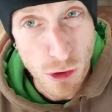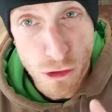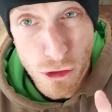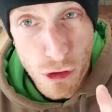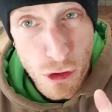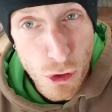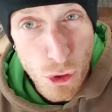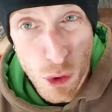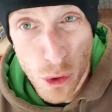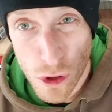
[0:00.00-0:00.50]

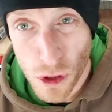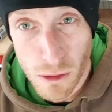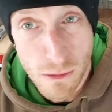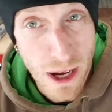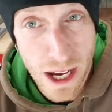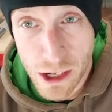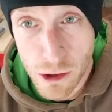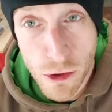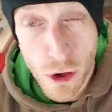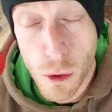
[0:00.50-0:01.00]
2 or
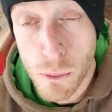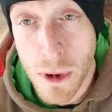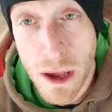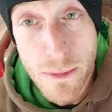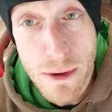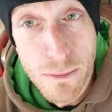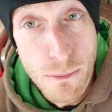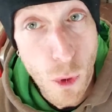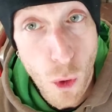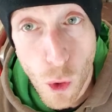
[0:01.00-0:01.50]
I don't know,
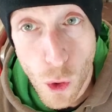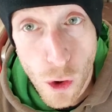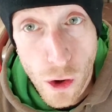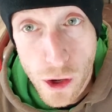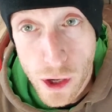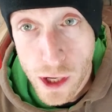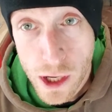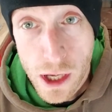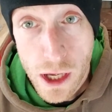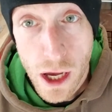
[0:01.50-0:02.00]
maybe
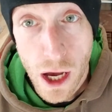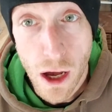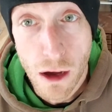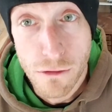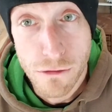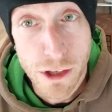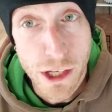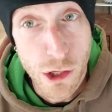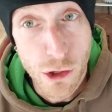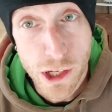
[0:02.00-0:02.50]
more
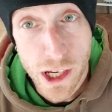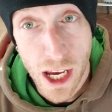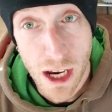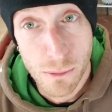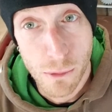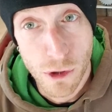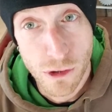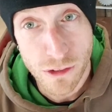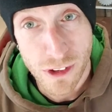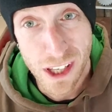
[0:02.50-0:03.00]
video
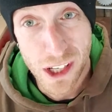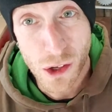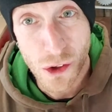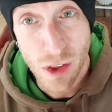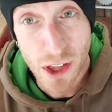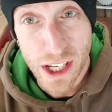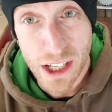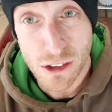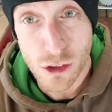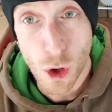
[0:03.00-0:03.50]
cameras. I know,
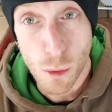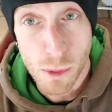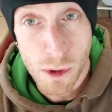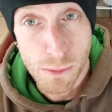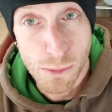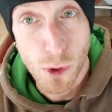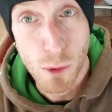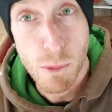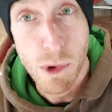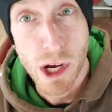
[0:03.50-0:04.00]
like Adobe
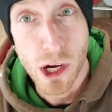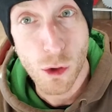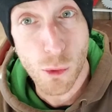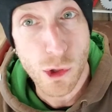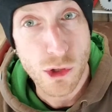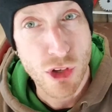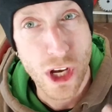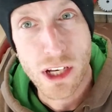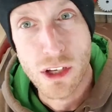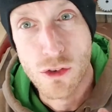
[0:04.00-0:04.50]
Premiere,
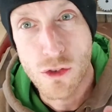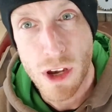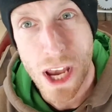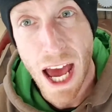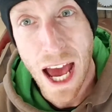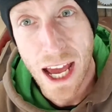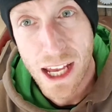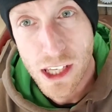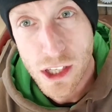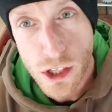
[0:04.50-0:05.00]
which I do
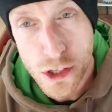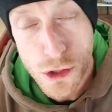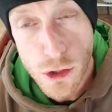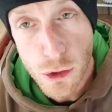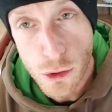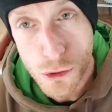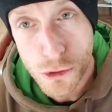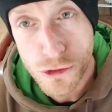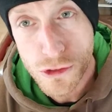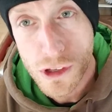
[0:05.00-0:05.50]
not
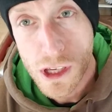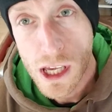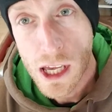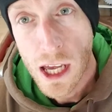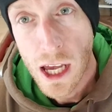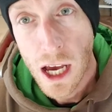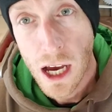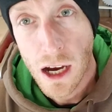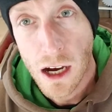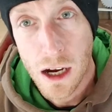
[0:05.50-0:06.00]
use.
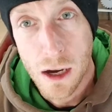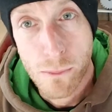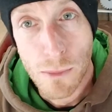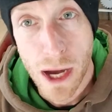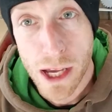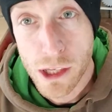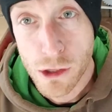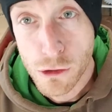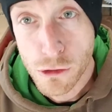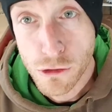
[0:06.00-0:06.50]

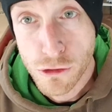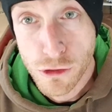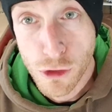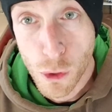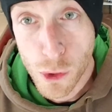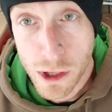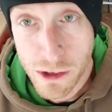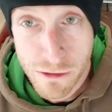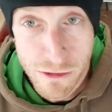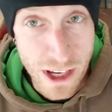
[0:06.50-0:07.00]
I use
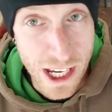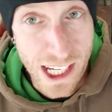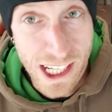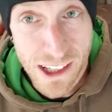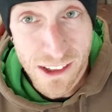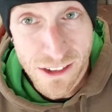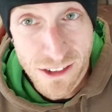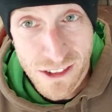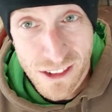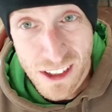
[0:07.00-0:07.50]
Sony
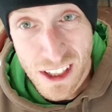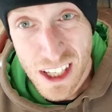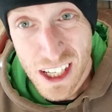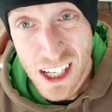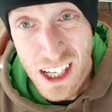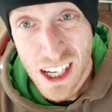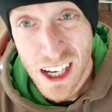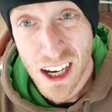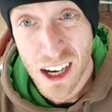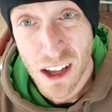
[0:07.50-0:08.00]
Vegas,
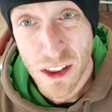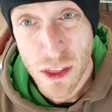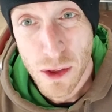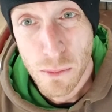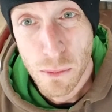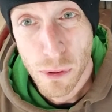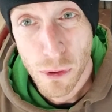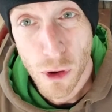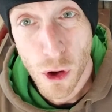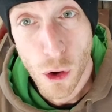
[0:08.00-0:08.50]
the
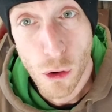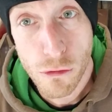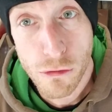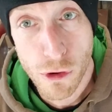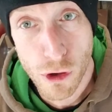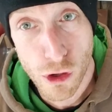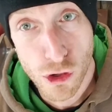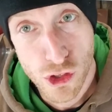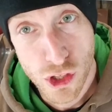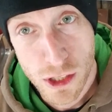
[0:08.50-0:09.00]
Pro
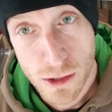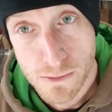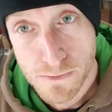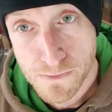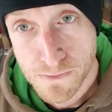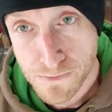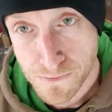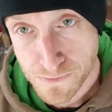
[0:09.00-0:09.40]
version.